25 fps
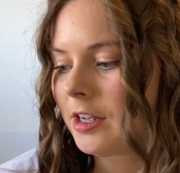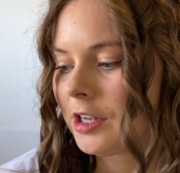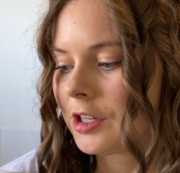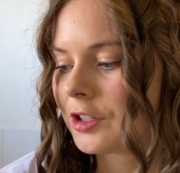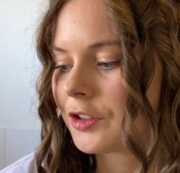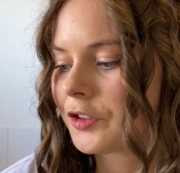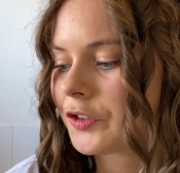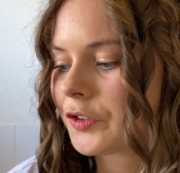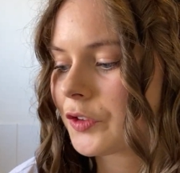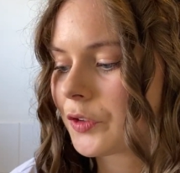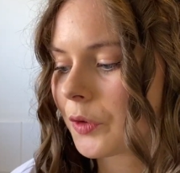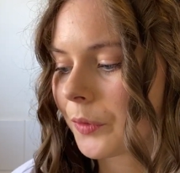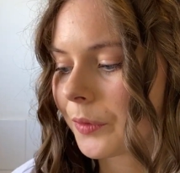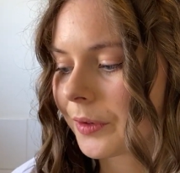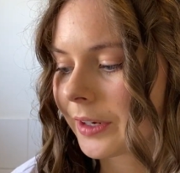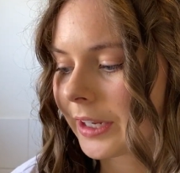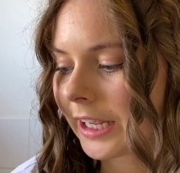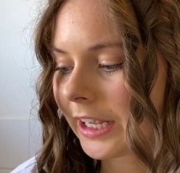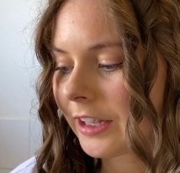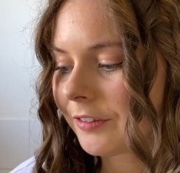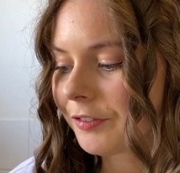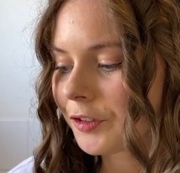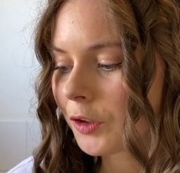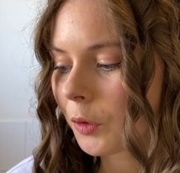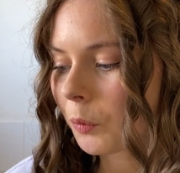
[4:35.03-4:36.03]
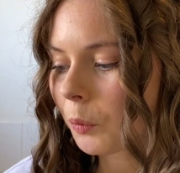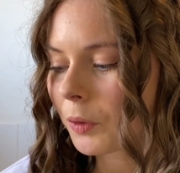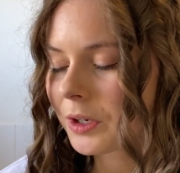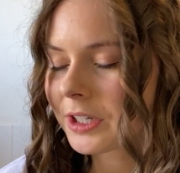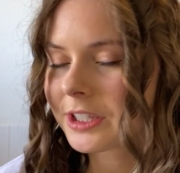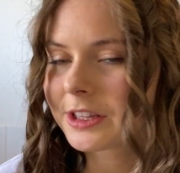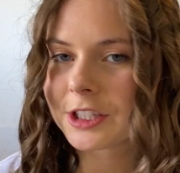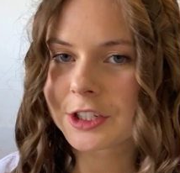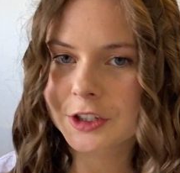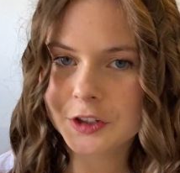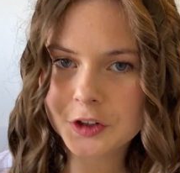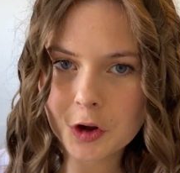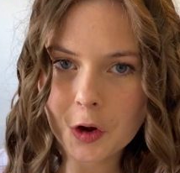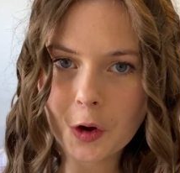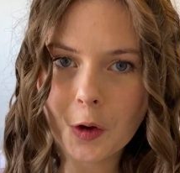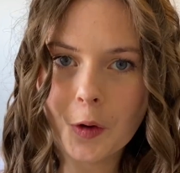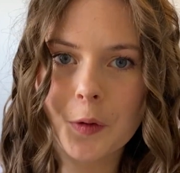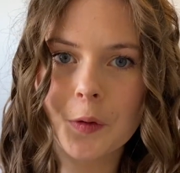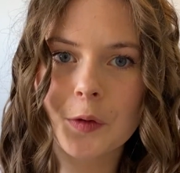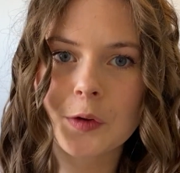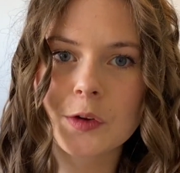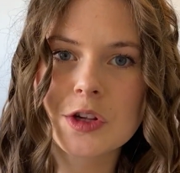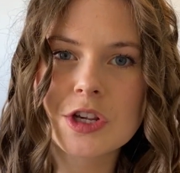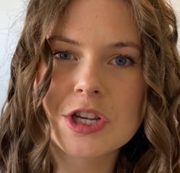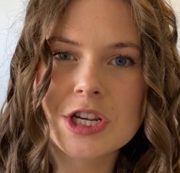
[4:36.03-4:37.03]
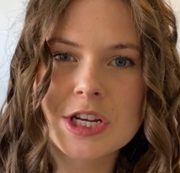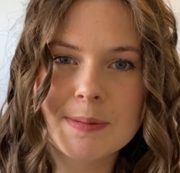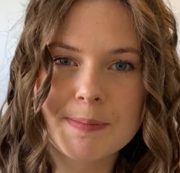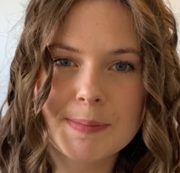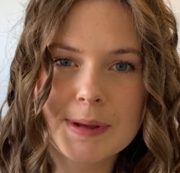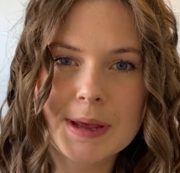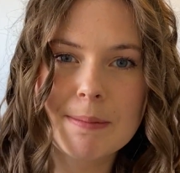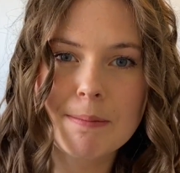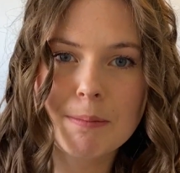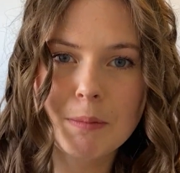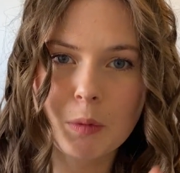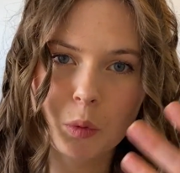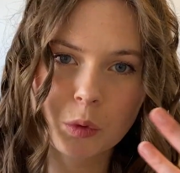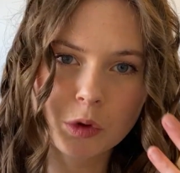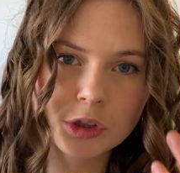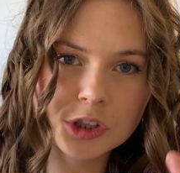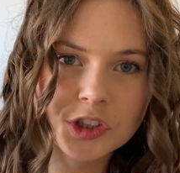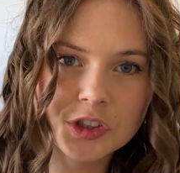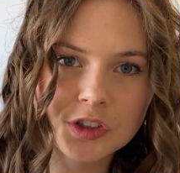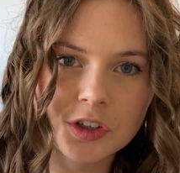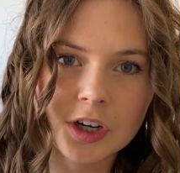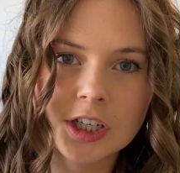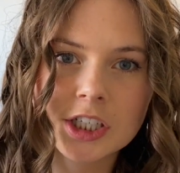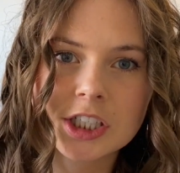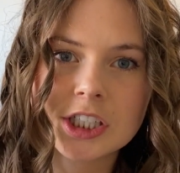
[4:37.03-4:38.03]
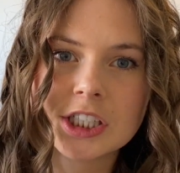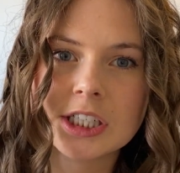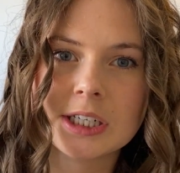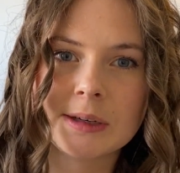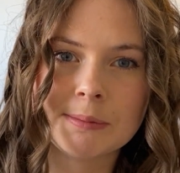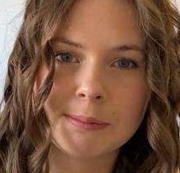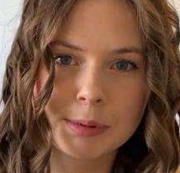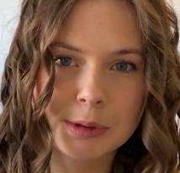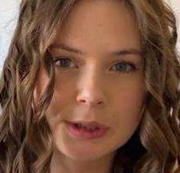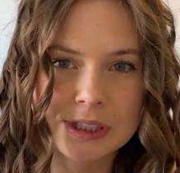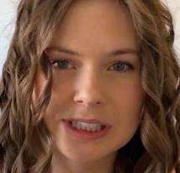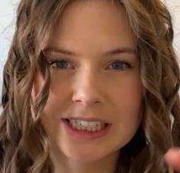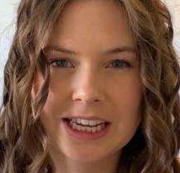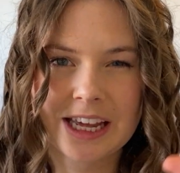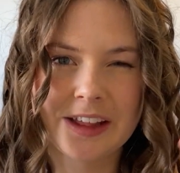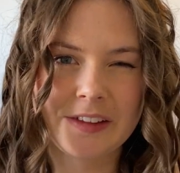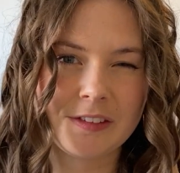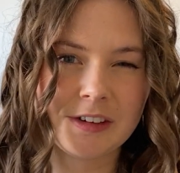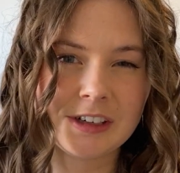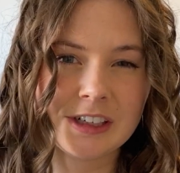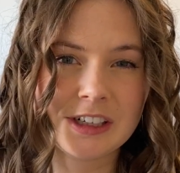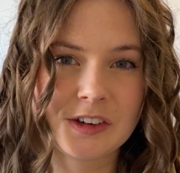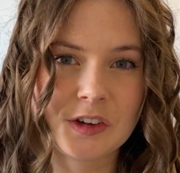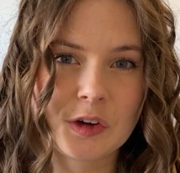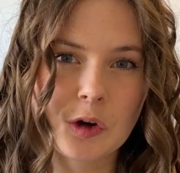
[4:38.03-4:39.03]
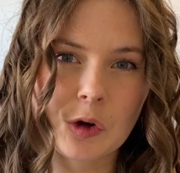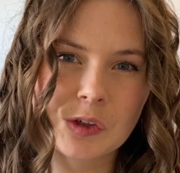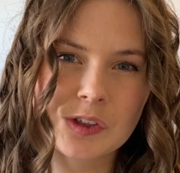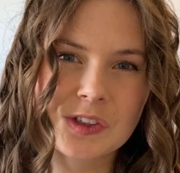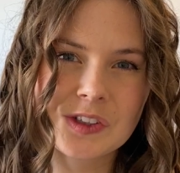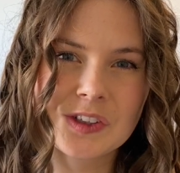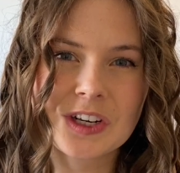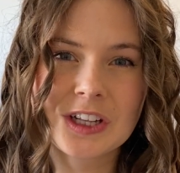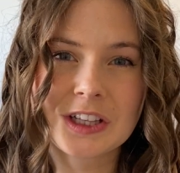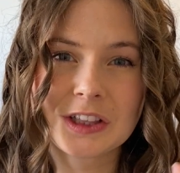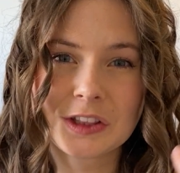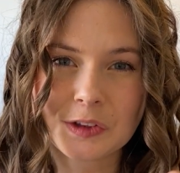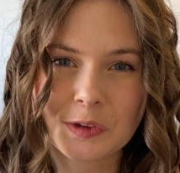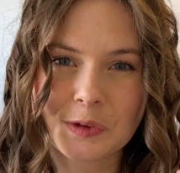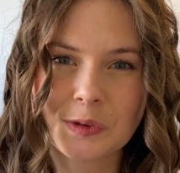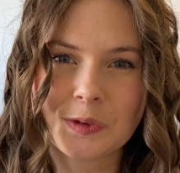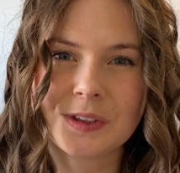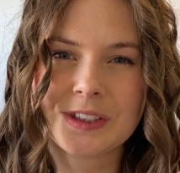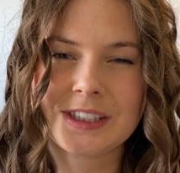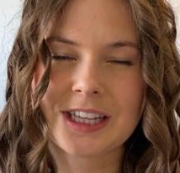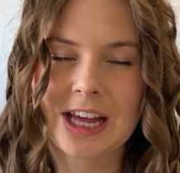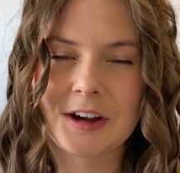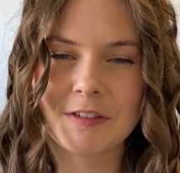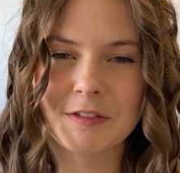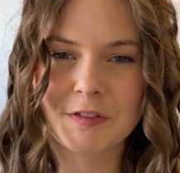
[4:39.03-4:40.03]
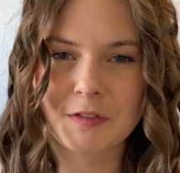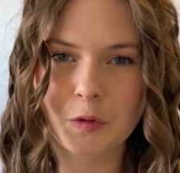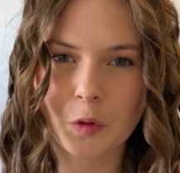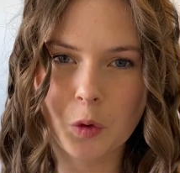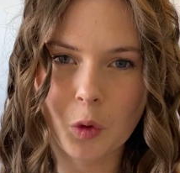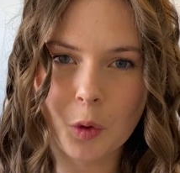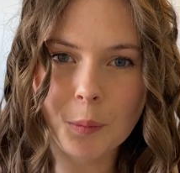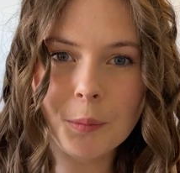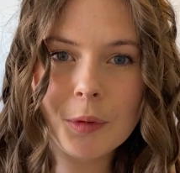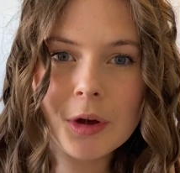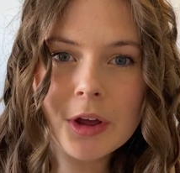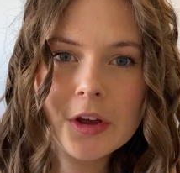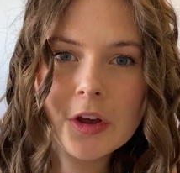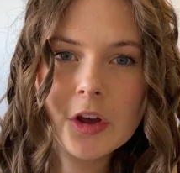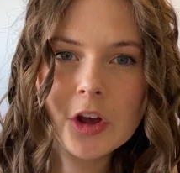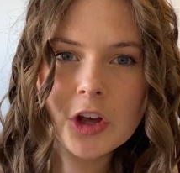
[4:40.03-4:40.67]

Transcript: So if you're wanting the curls to be more structured and put together and not sort of lose that form,